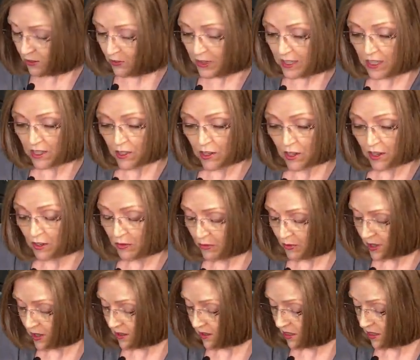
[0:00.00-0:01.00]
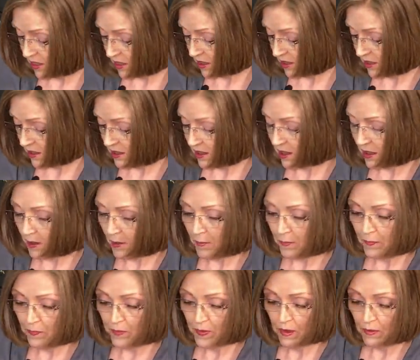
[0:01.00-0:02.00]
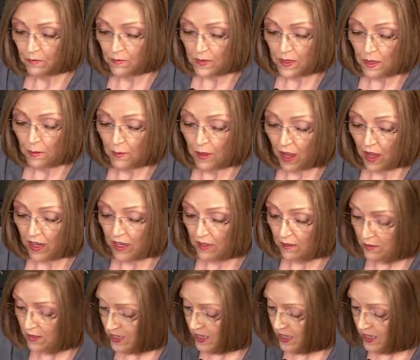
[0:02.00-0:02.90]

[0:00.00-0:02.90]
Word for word: always start with um, some kind of